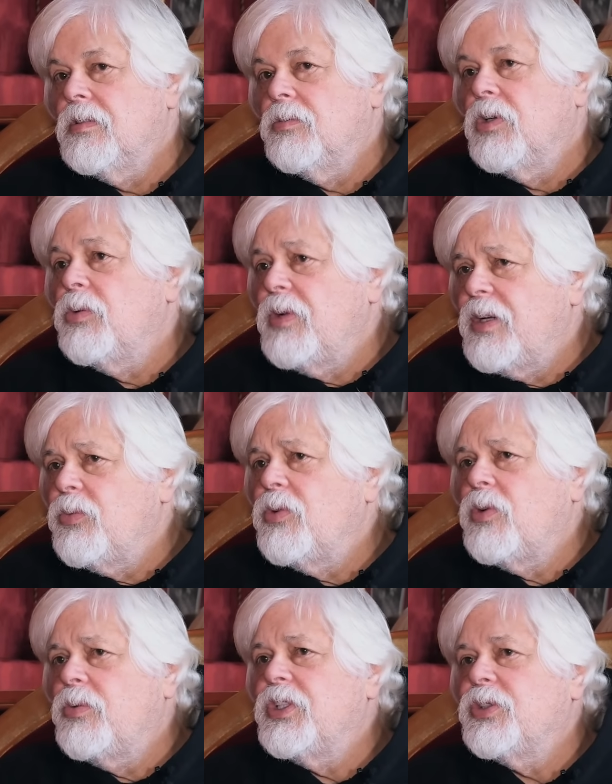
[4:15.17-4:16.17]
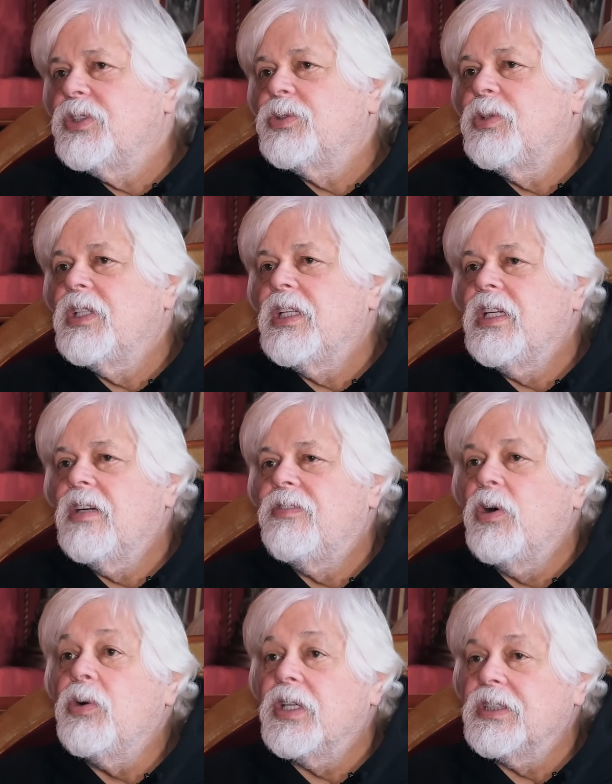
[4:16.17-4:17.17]
What we do is really a
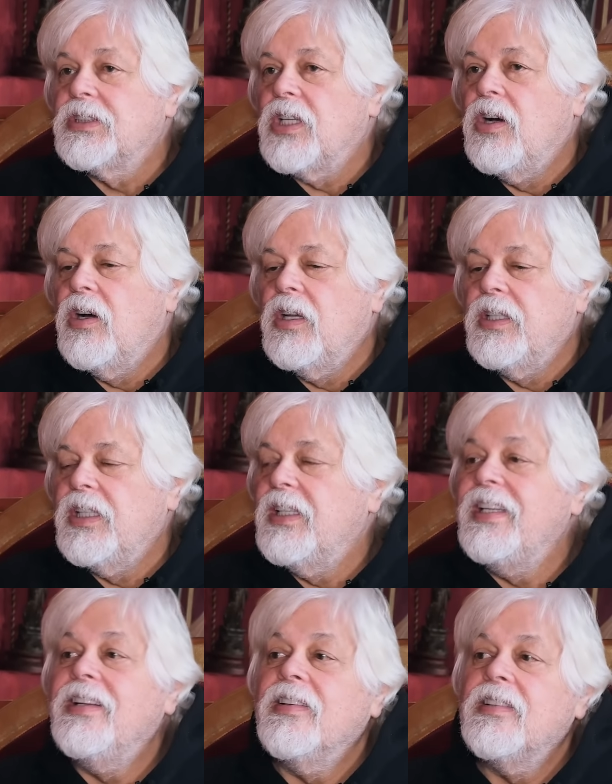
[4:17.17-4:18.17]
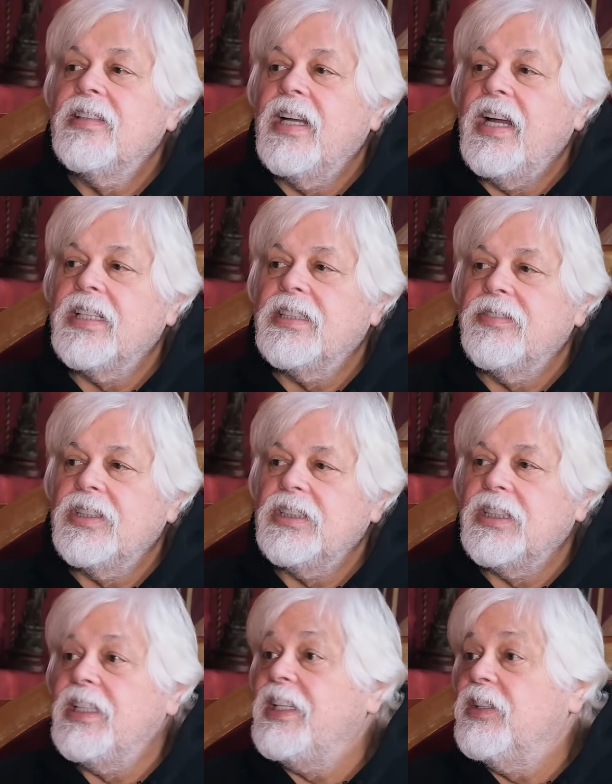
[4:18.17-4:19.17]
focus on illegal
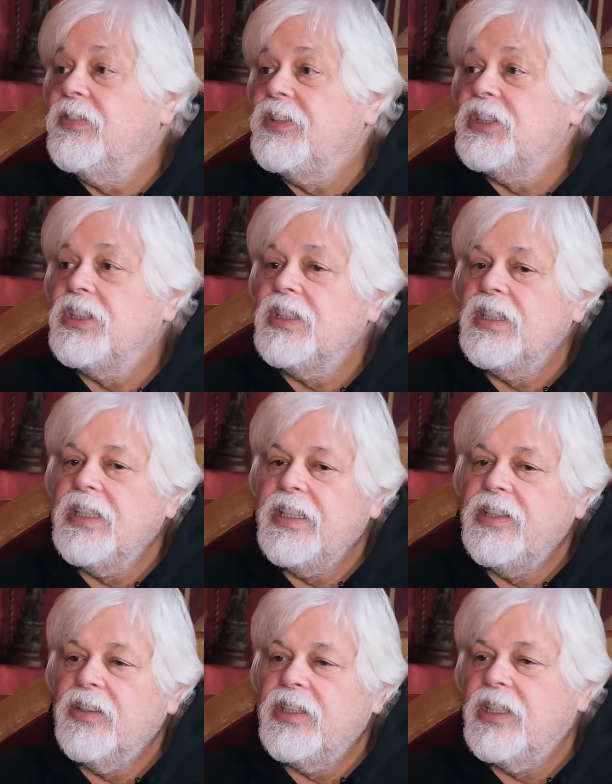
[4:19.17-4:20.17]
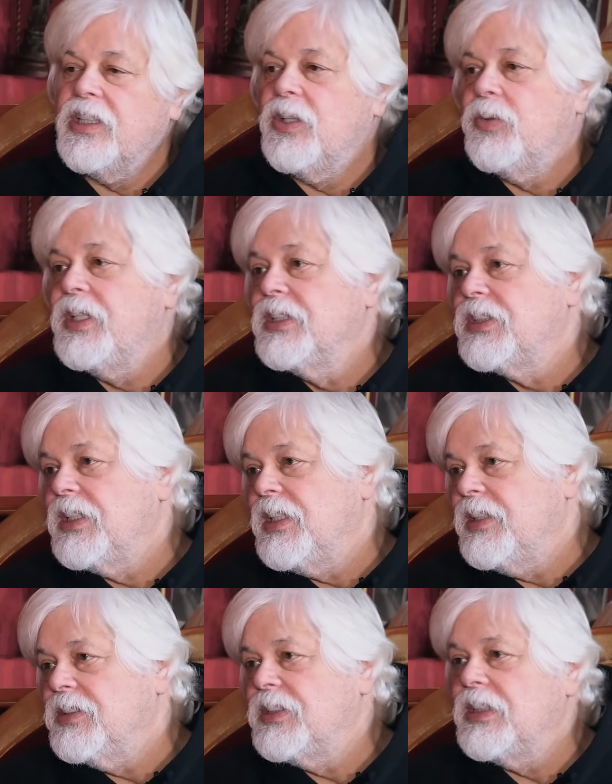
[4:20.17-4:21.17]
activities, illegal fishing, illegal killing of whales,
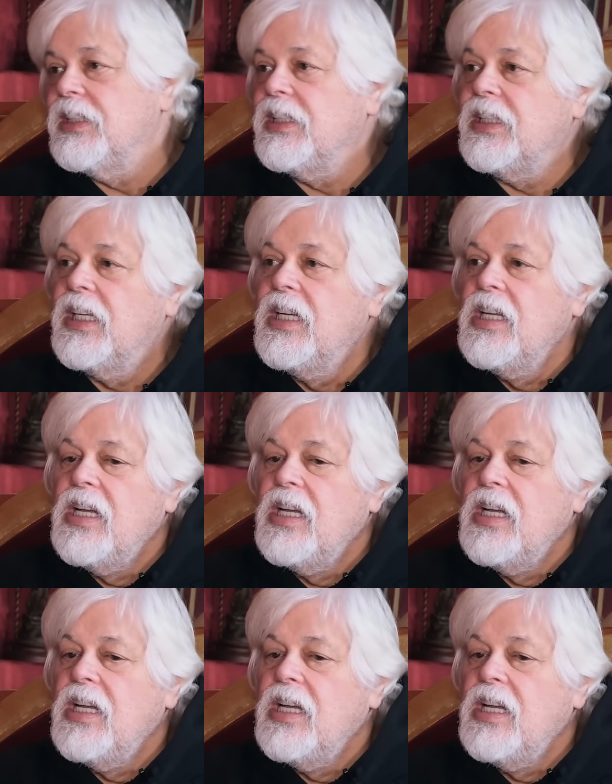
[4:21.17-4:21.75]
illegal sealing.